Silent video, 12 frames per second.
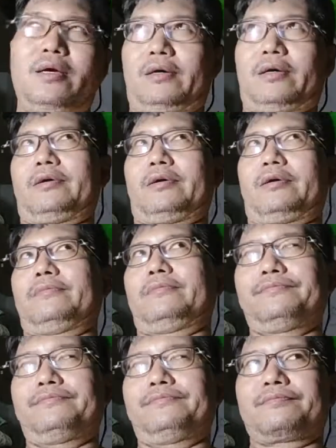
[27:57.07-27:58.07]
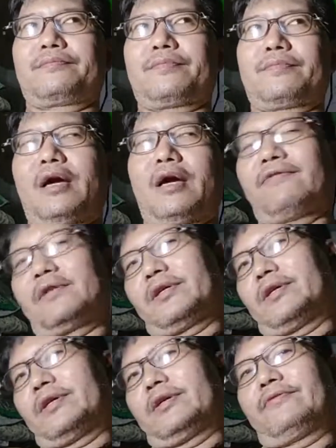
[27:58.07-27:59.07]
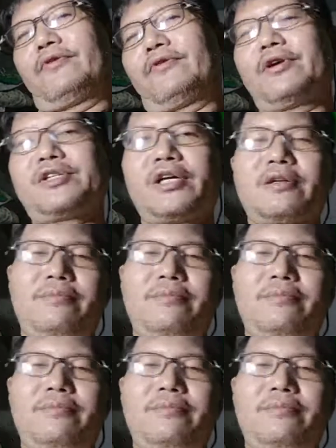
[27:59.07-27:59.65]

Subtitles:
uh, after forging the